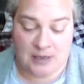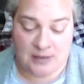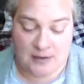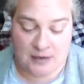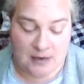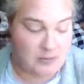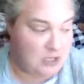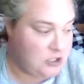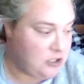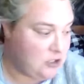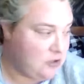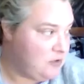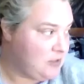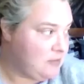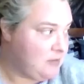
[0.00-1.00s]
and then I'm going to
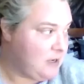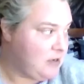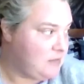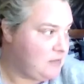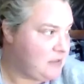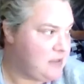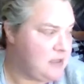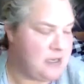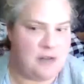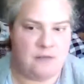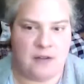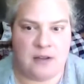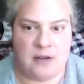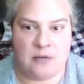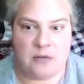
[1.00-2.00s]
show you some items that I
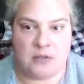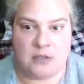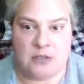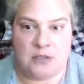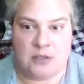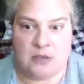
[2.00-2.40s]
found